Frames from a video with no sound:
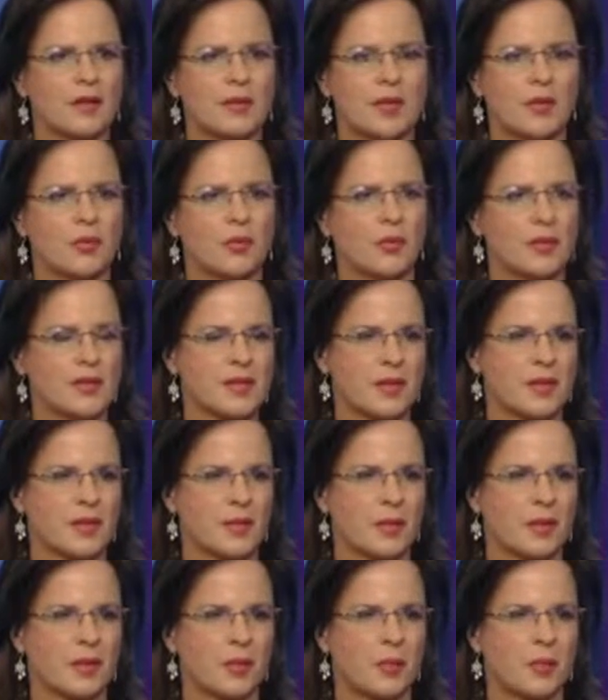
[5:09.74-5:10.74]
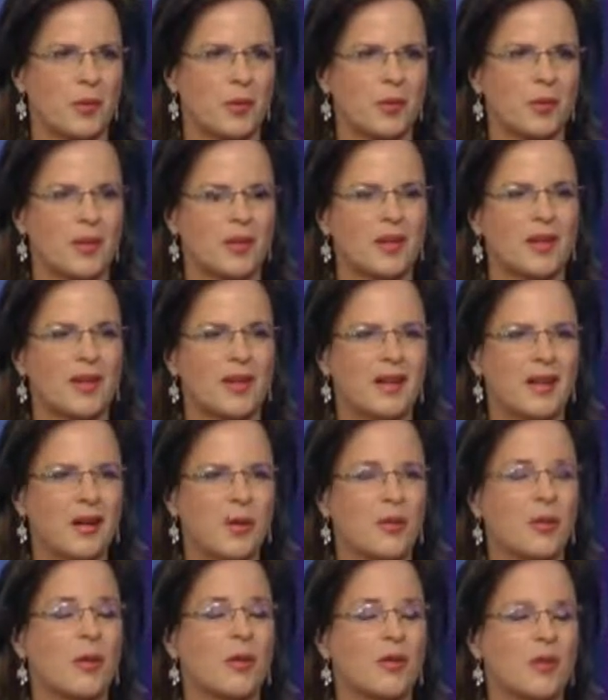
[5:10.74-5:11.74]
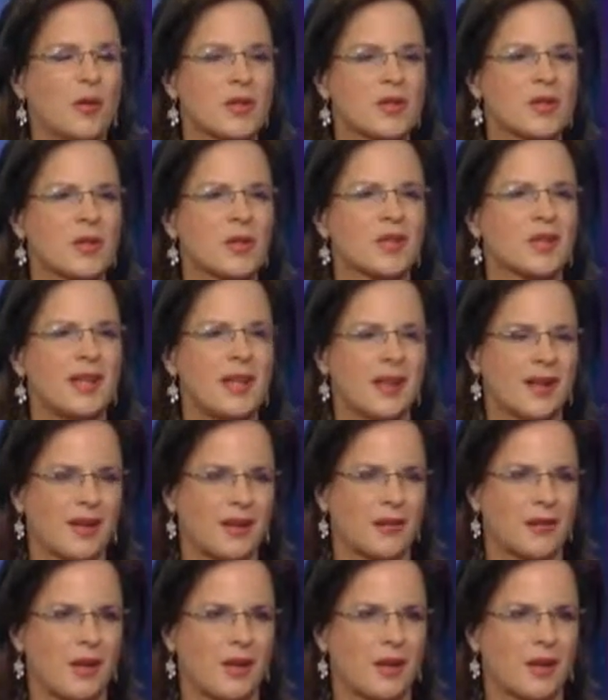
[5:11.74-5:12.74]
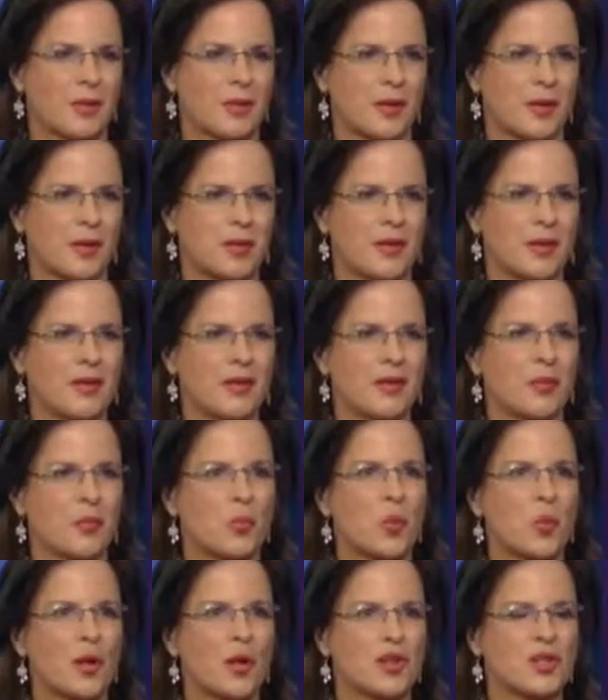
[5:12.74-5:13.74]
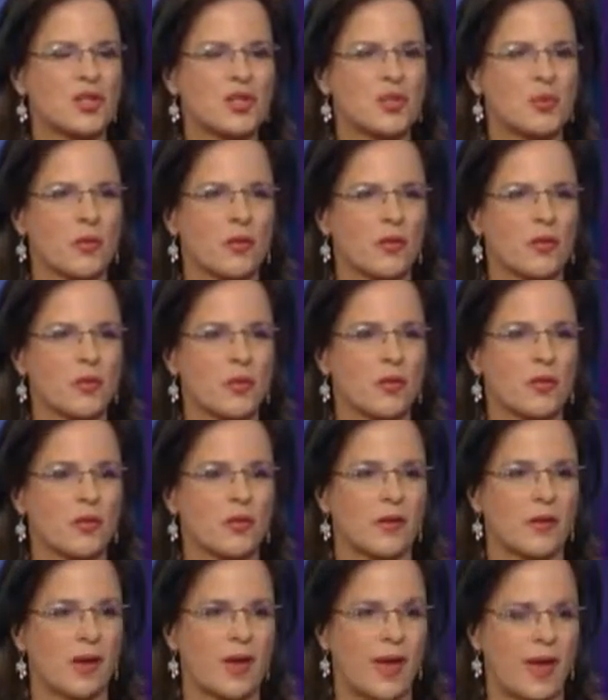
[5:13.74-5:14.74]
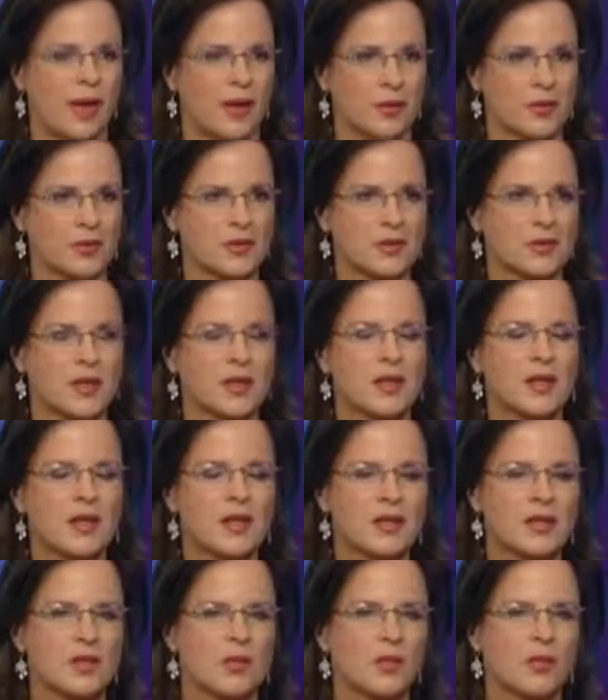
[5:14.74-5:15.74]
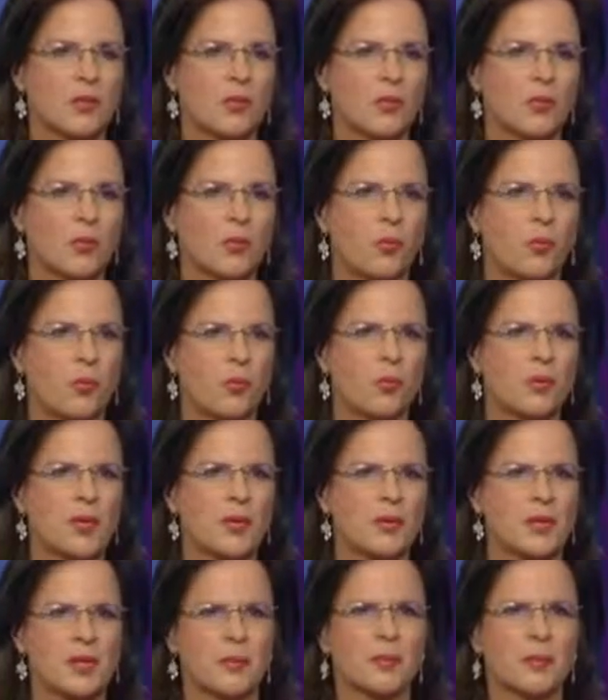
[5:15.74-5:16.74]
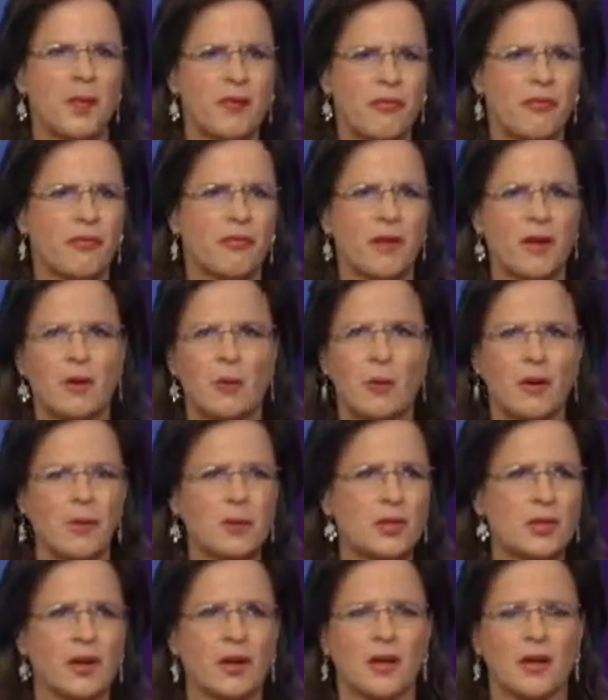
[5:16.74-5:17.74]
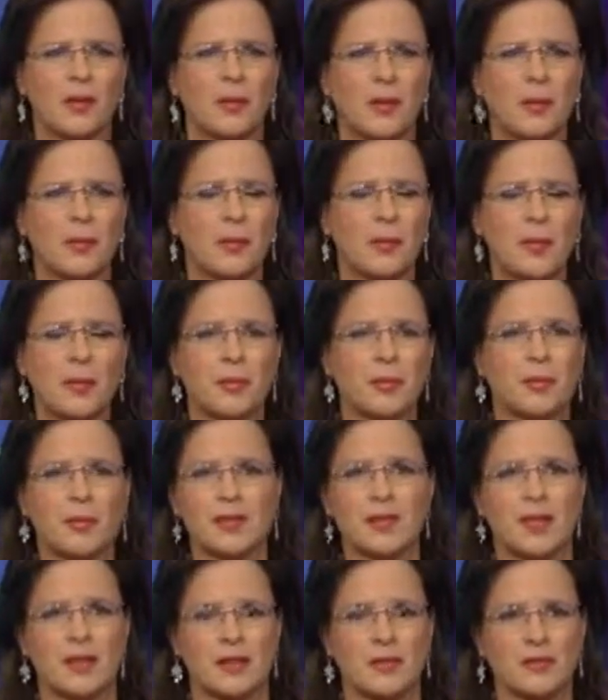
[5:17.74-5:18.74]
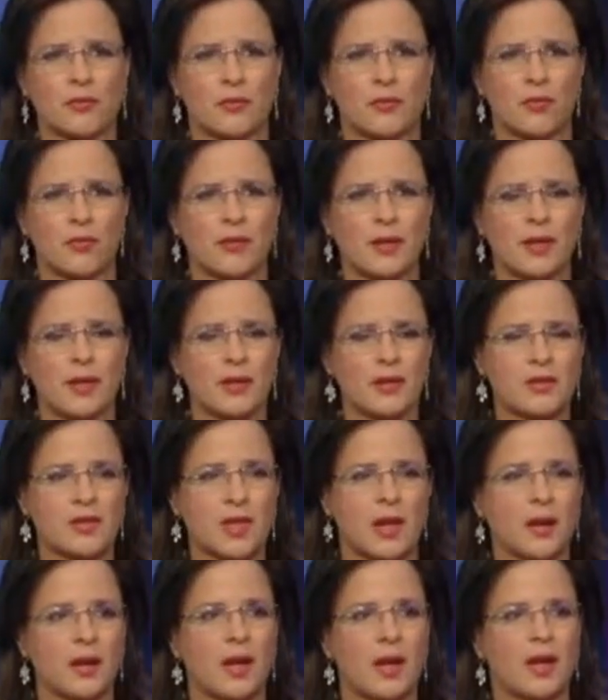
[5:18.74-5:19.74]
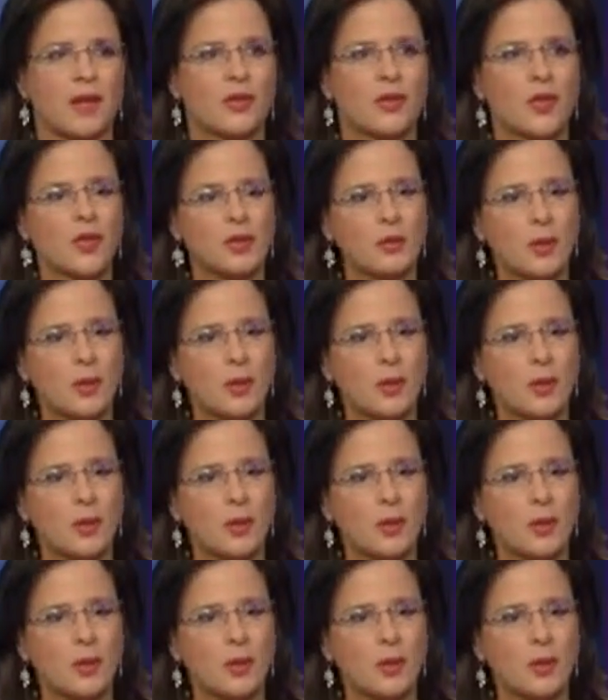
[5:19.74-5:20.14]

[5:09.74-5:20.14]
10.6 million people who are in what's called negative equity, meaning their mortgage is worth more than their house. So there was a big fear. We've been talking, I mean, people have been saying this for 3 years now. Those